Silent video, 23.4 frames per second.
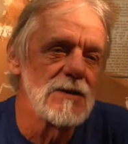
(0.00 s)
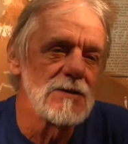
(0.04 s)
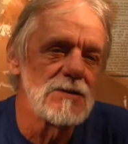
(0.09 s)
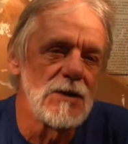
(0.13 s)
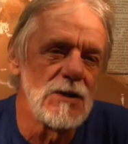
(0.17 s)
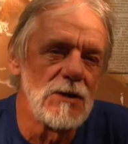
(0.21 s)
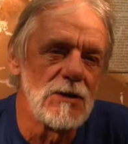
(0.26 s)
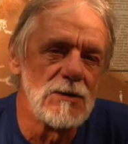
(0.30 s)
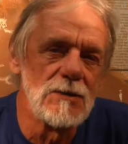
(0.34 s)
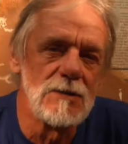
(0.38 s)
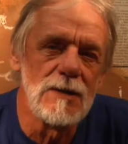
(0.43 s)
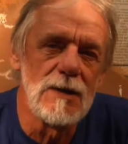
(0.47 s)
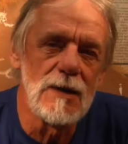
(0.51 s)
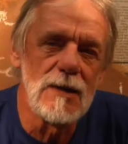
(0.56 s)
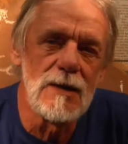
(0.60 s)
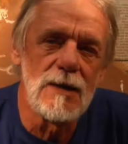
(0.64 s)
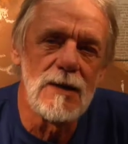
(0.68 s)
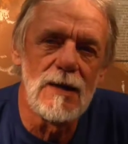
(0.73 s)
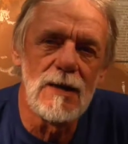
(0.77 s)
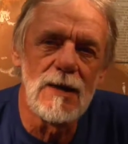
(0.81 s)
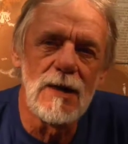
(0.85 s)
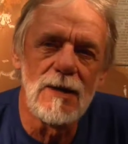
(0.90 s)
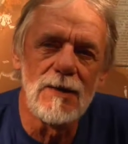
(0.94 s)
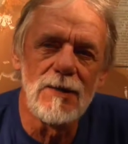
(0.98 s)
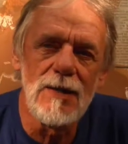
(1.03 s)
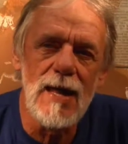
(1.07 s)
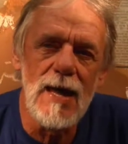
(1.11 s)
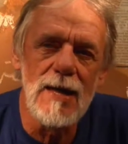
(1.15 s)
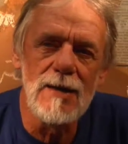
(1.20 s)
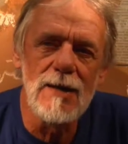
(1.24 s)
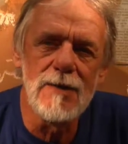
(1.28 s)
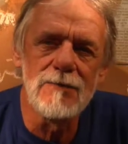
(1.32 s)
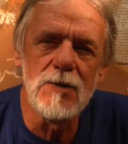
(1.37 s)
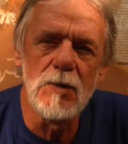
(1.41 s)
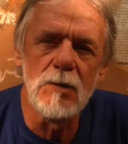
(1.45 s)
So uh,
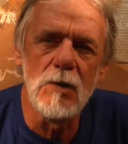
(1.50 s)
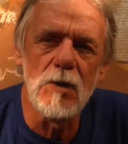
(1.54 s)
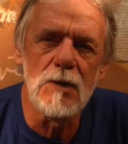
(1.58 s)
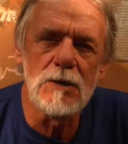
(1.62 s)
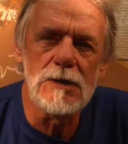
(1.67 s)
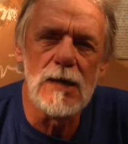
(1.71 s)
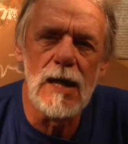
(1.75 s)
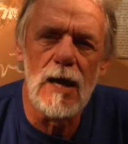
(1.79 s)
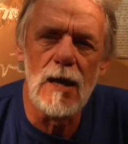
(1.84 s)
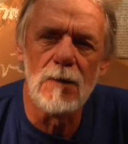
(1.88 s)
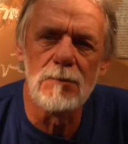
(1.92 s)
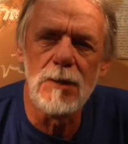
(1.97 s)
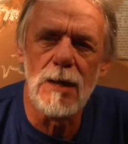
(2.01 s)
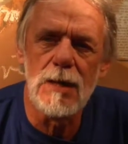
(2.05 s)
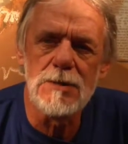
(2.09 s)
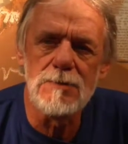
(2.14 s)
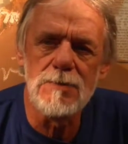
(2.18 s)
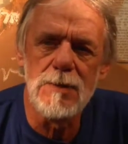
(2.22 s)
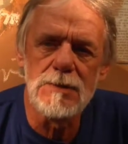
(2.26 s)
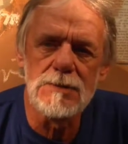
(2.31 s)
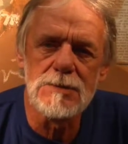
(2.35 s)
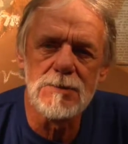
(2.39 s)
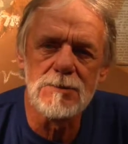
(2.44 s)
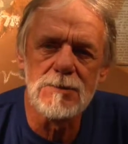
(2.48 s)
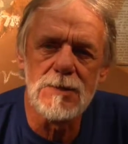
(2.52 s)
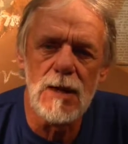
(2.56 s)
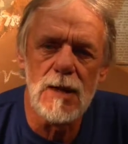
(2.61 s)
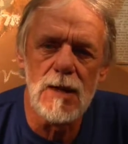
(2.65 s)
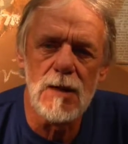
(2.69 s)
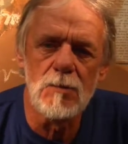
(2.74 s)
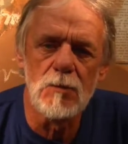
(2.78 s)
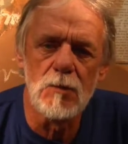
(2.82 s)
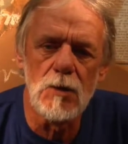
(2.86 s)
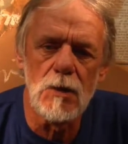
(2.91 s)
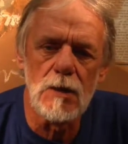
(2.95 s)
that never worked out, but I spent some
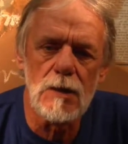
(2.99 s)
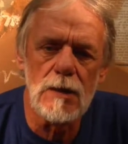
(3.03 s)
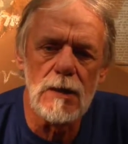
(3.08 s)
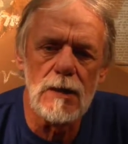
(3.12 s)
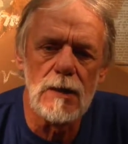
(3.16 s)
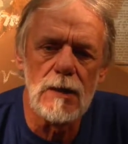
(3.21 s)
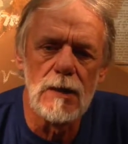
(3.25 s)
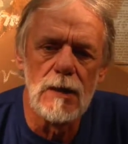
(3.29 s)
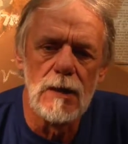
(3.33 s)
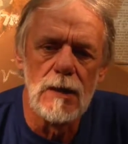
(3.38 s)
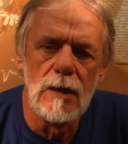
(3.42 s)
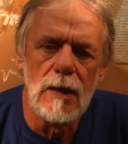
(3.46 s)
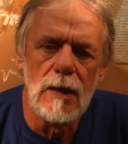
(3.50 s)
time working